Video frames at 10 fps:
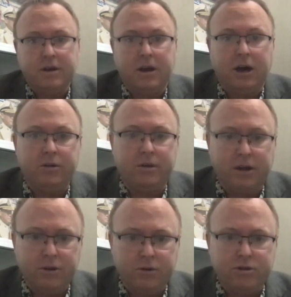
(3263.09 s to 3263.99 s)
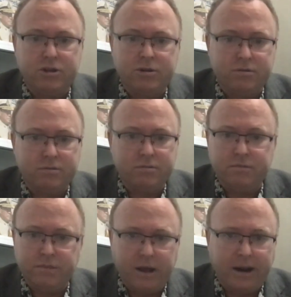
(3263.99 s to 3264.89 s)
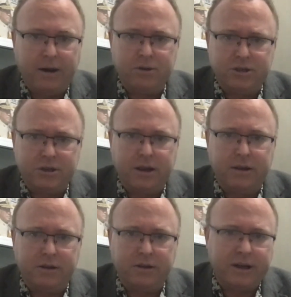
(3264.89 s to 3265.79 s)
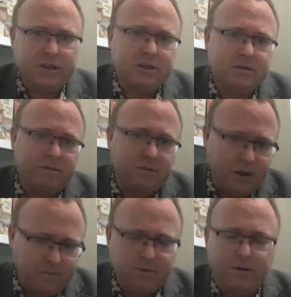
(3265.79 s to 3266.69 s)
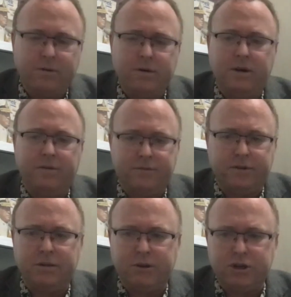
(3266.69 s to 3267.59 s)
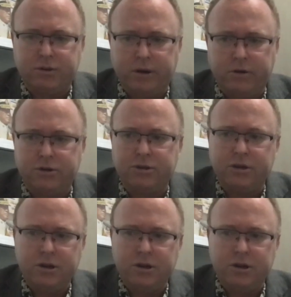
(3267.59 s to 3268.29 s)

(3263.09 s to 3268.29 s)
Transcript: Others, and I would say a less number of the demonstrators,